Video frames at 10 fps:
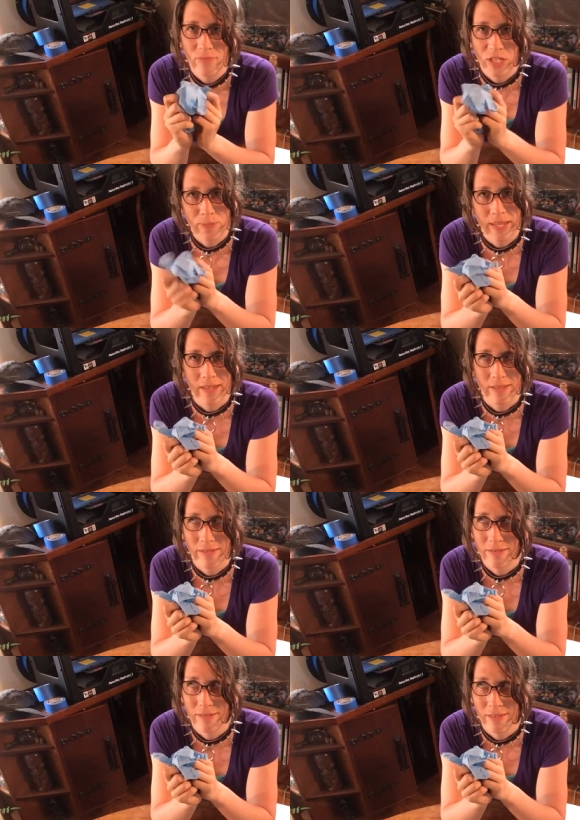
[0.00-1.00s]
just because
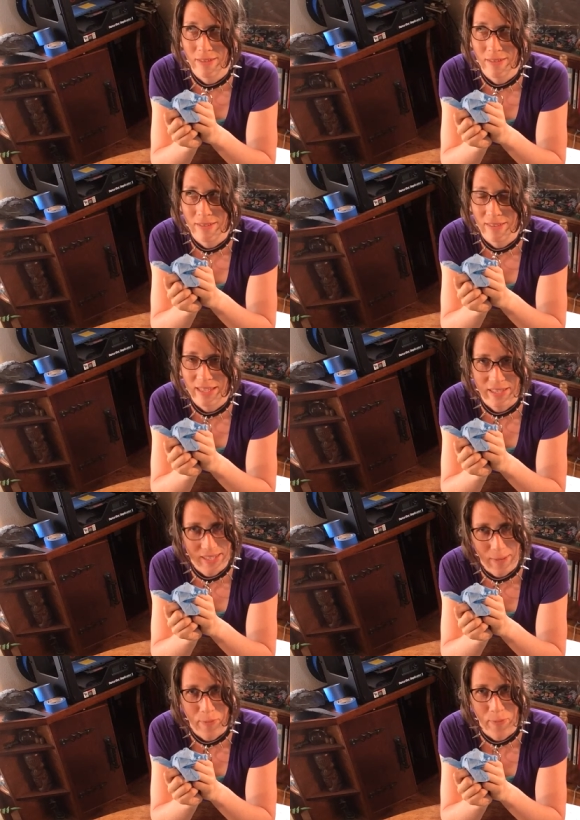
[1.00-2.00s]
that's
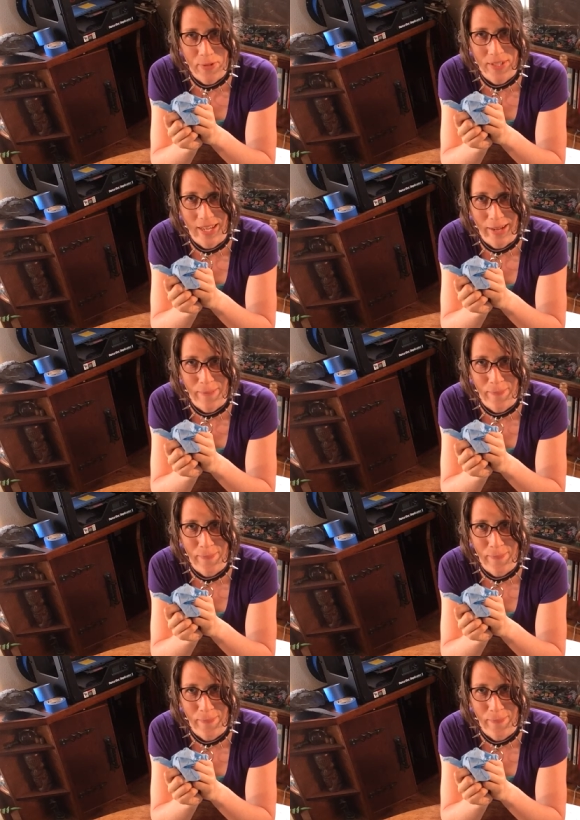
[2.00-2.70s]
the type of person I am.